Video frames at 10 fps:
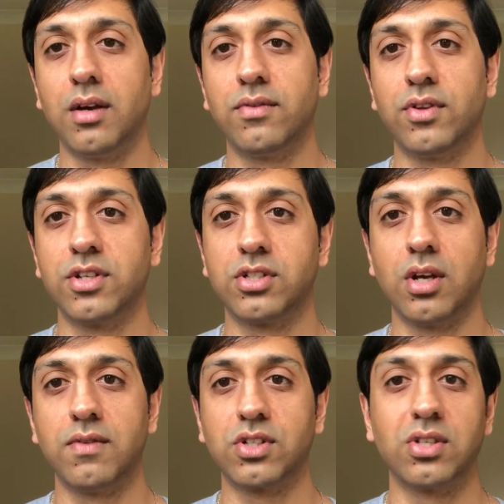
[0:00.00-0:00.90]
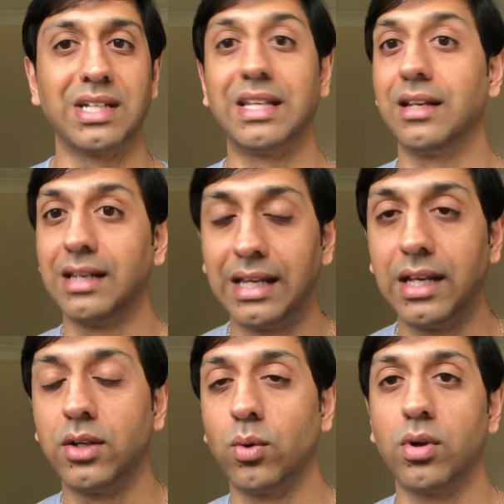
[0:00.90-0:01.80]
for the service, because I didn't
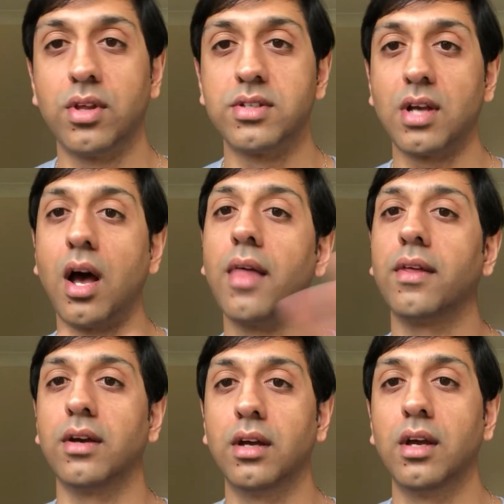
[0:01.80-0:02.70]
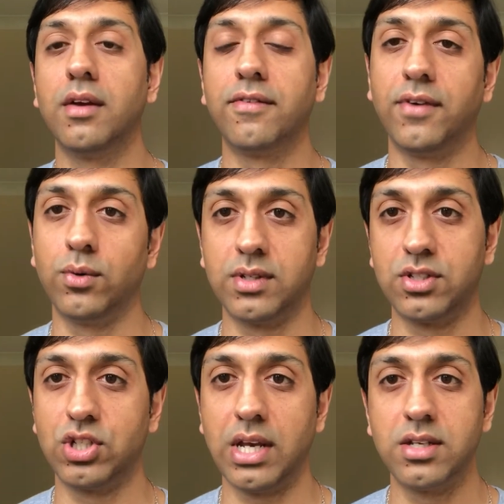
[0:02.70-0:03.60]
need all of those other
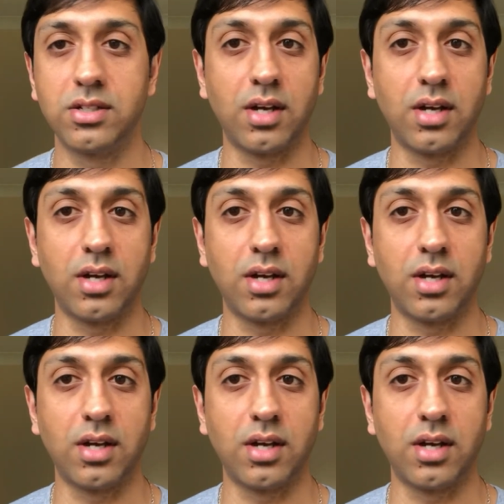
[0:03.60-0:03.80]
filters changed.